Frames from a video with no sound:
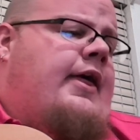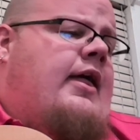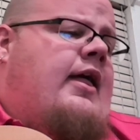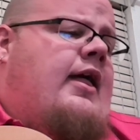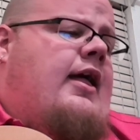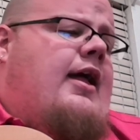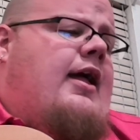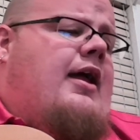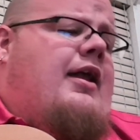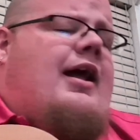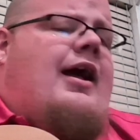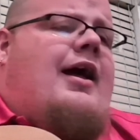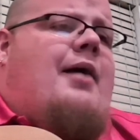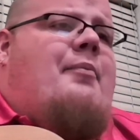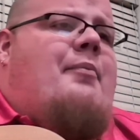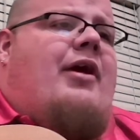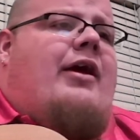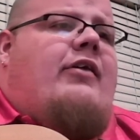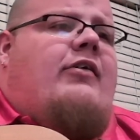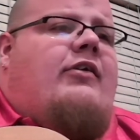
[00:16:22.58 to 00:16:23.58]
And I
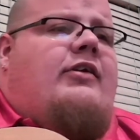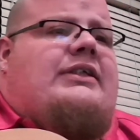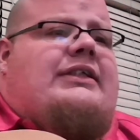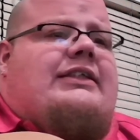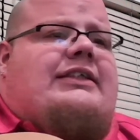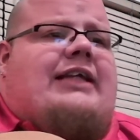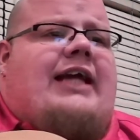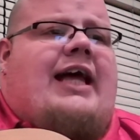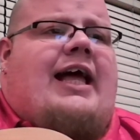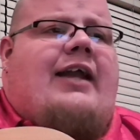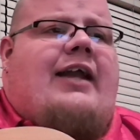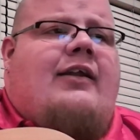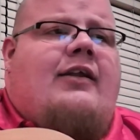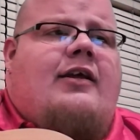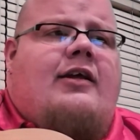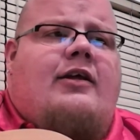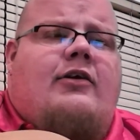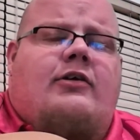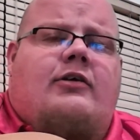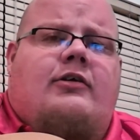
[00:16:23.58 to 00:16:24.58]
might just add a
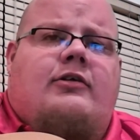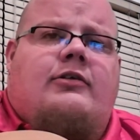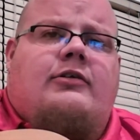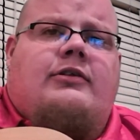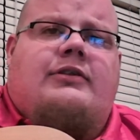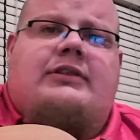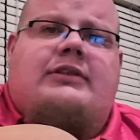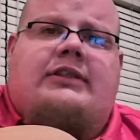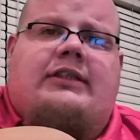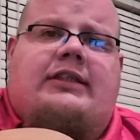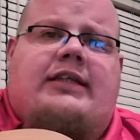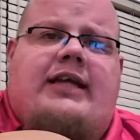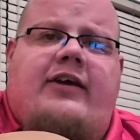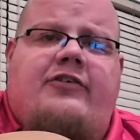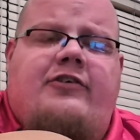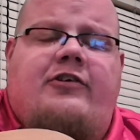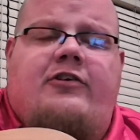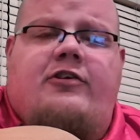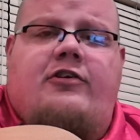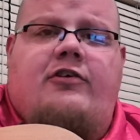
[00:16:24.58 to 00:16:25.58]
little
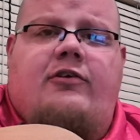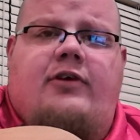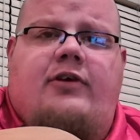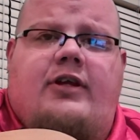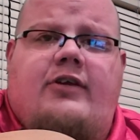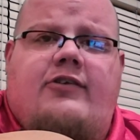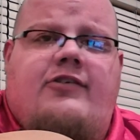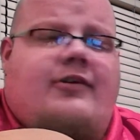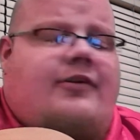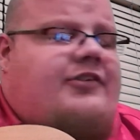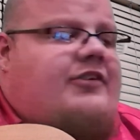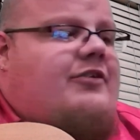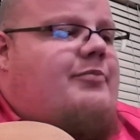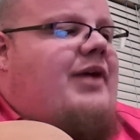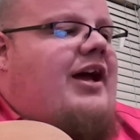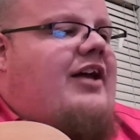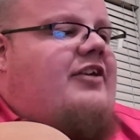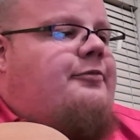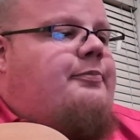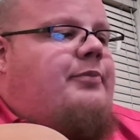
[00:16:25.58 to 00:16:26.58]
texture to it. So if
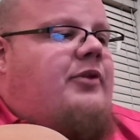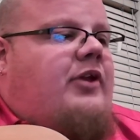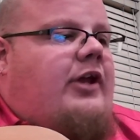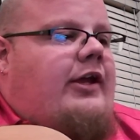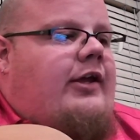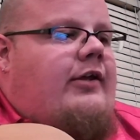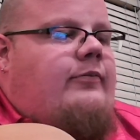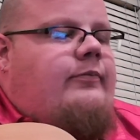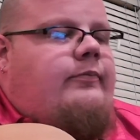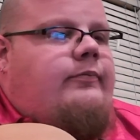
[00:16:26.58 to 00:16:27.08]
somebody's playing,